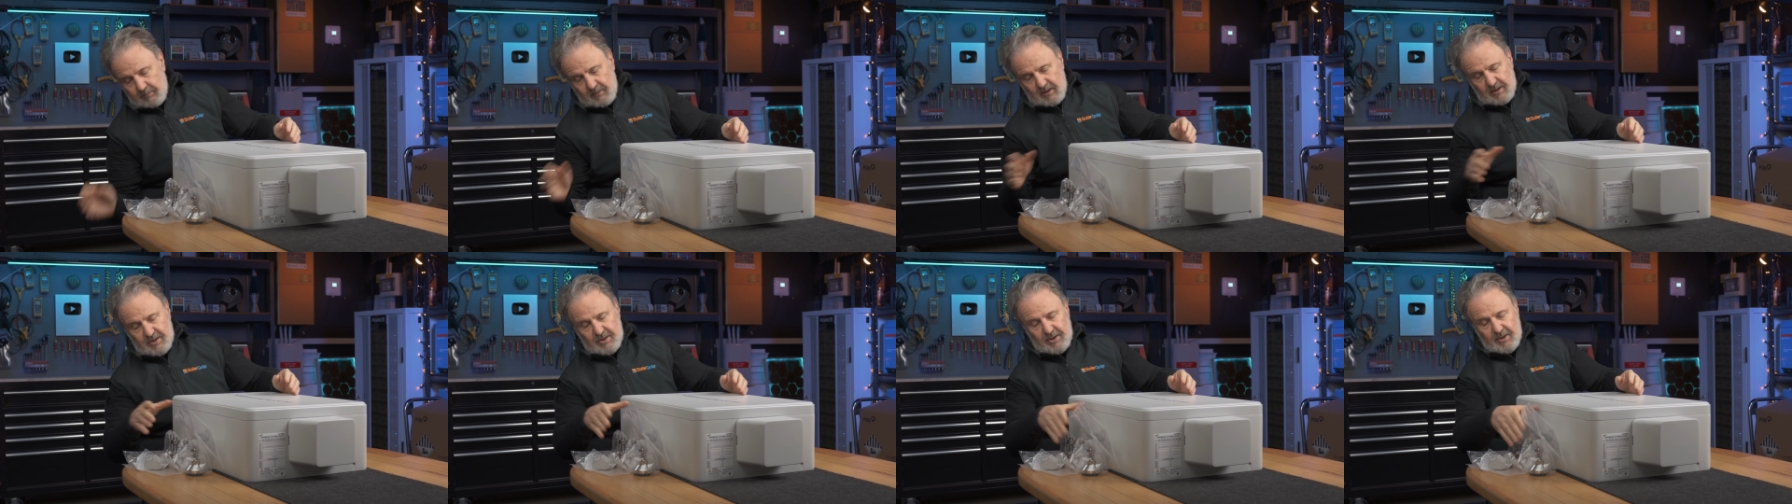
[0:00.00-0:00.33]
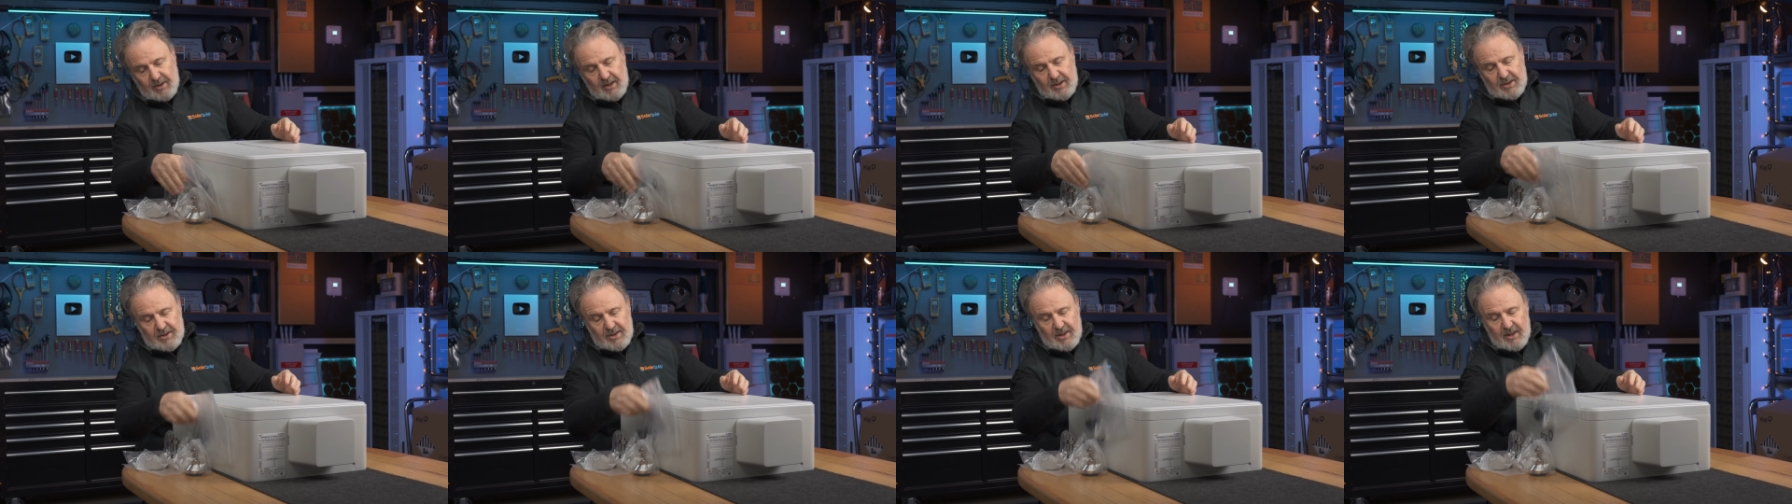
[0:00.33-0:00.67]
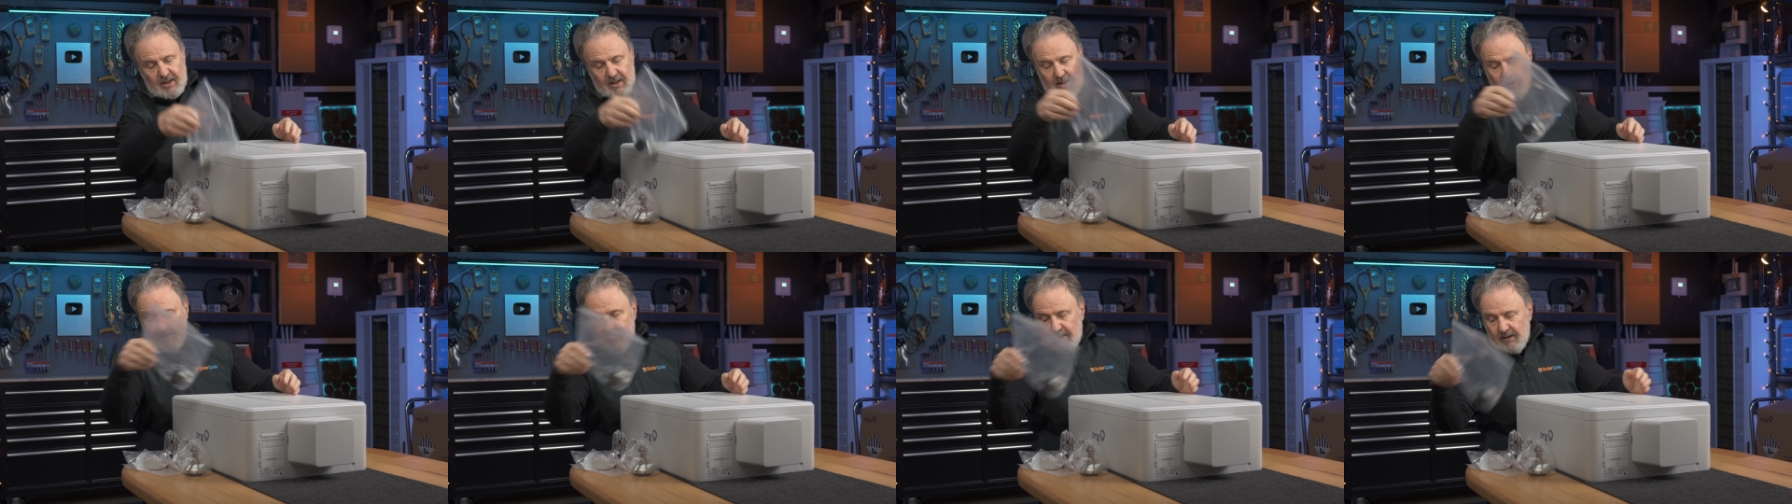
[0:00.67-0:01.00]
So that's
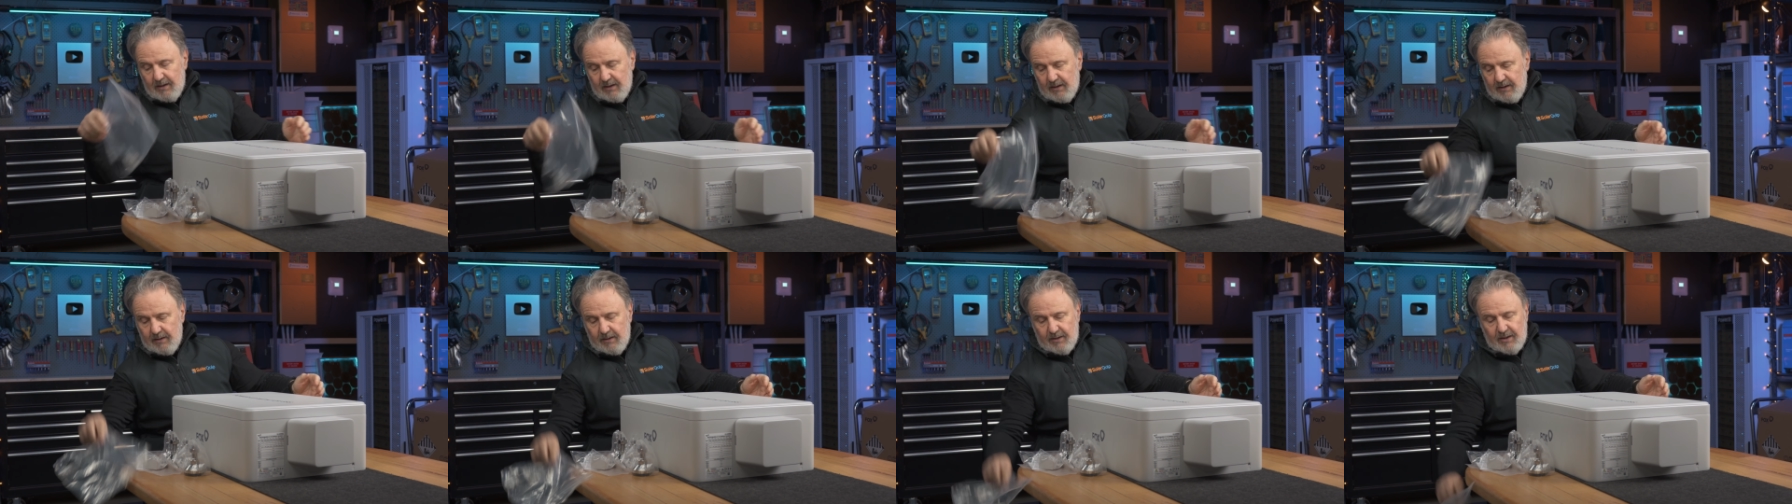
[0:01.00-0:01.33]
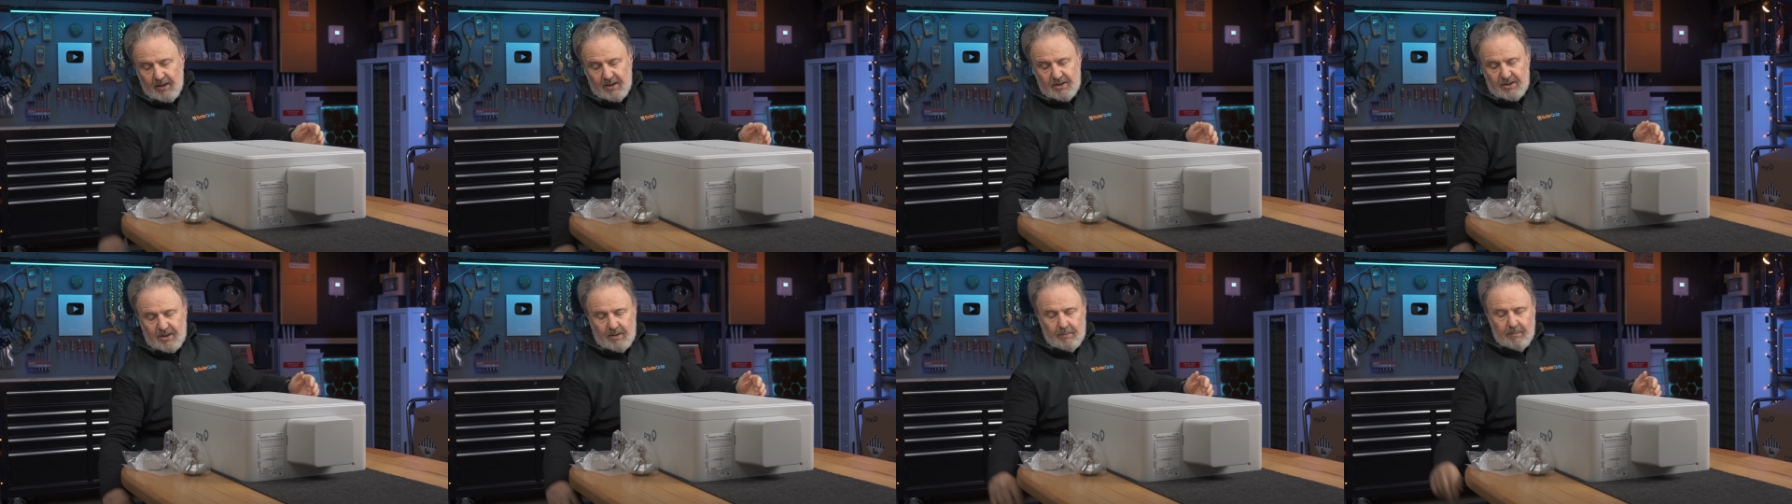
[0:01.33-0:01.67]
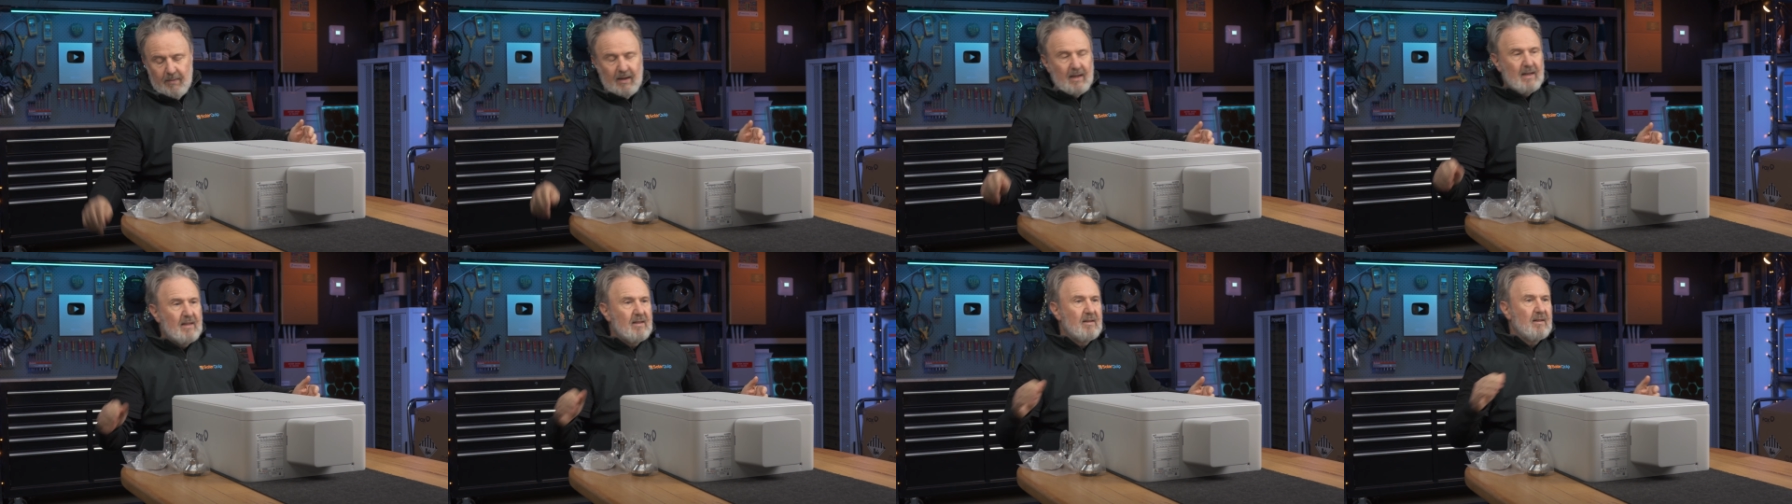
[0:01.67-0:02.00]
the that's the
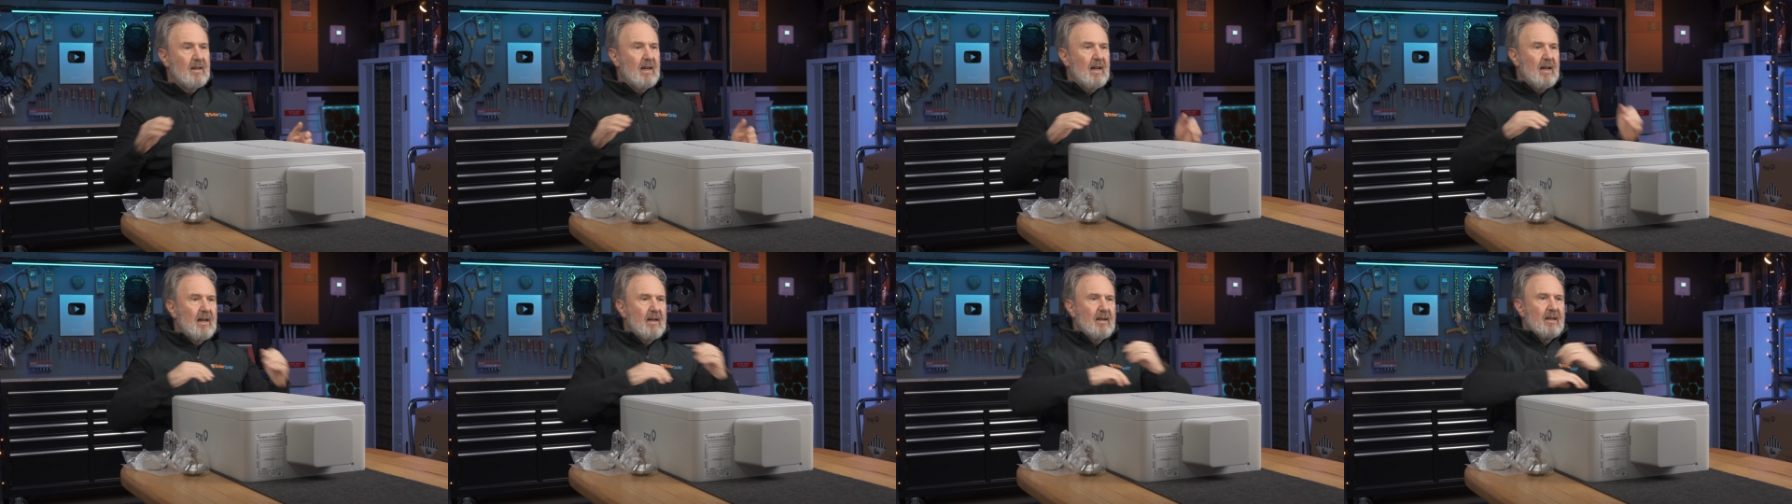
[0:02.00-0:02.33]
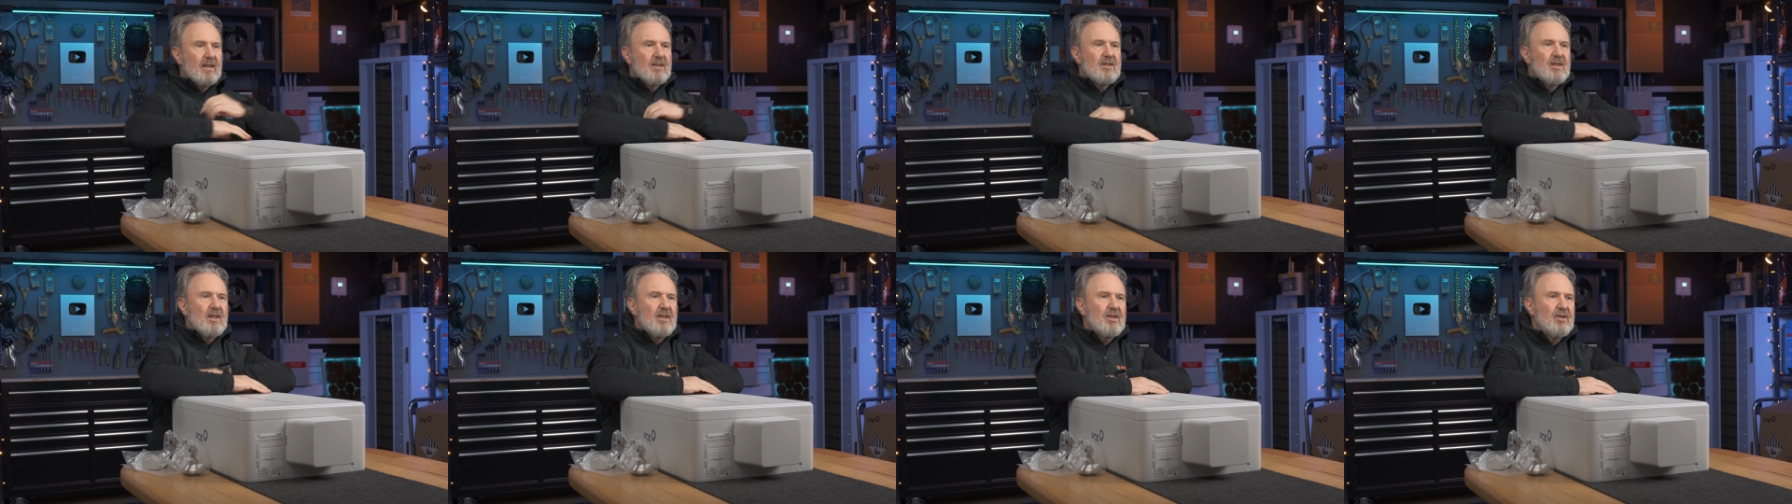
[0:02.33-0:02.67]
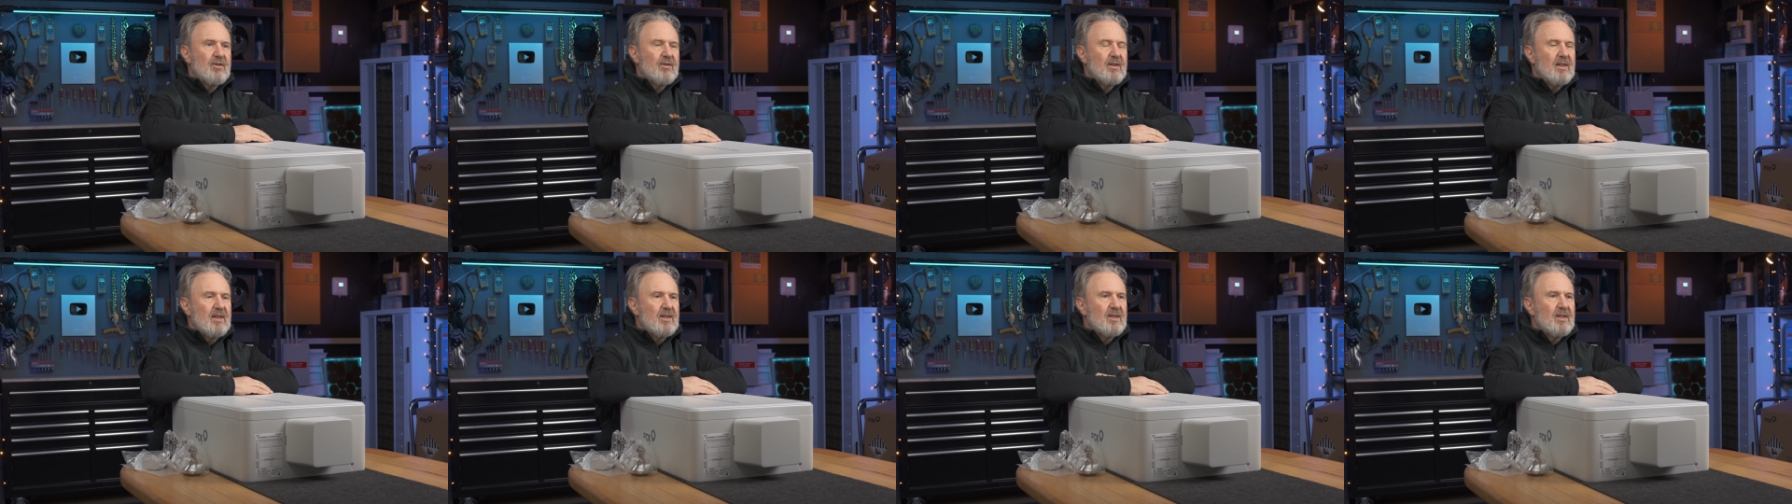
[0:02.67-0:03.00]
main uh,
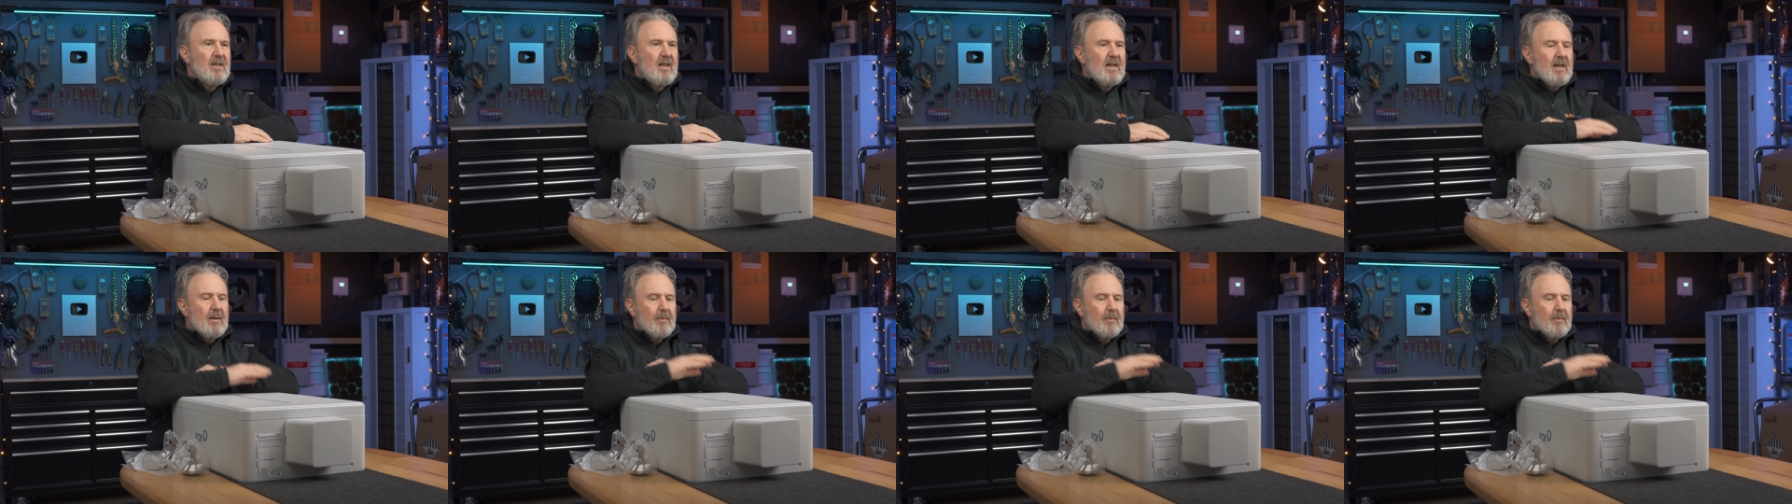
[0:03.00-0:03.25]
accessories.